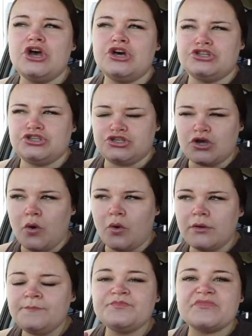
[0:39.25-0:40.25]

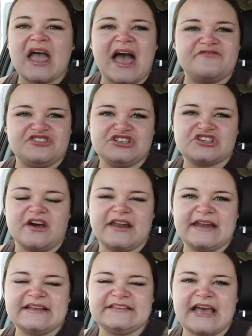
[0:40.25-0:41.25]
So I've just got
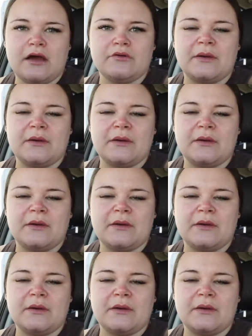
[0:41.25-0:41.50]
into town.